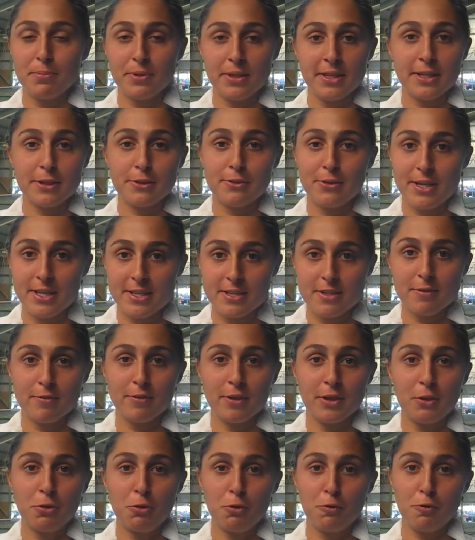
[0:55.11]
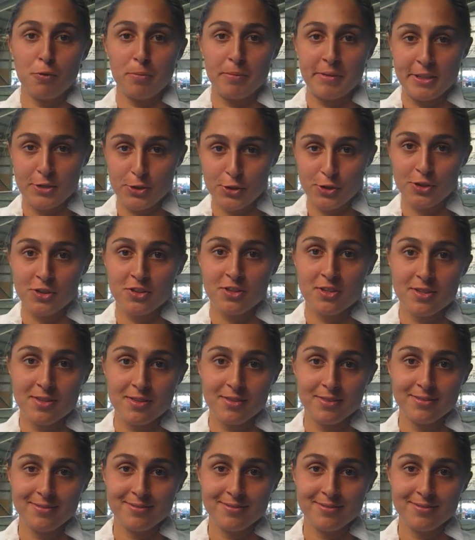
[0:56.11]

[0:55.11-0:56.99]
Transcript: play aggressive and go for my shots.